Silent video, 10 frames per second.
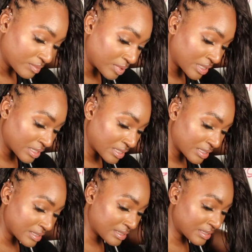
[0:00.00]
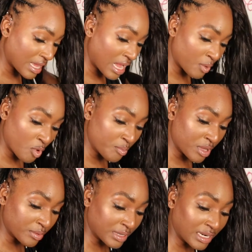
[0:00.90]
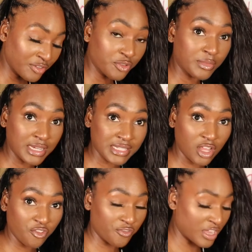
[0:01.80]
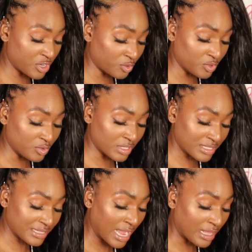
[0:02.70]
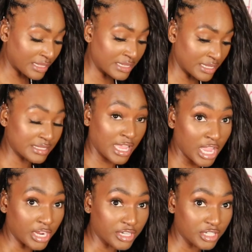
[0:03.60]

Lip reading: because I won't be able to live with myself if I don't do this style and this hair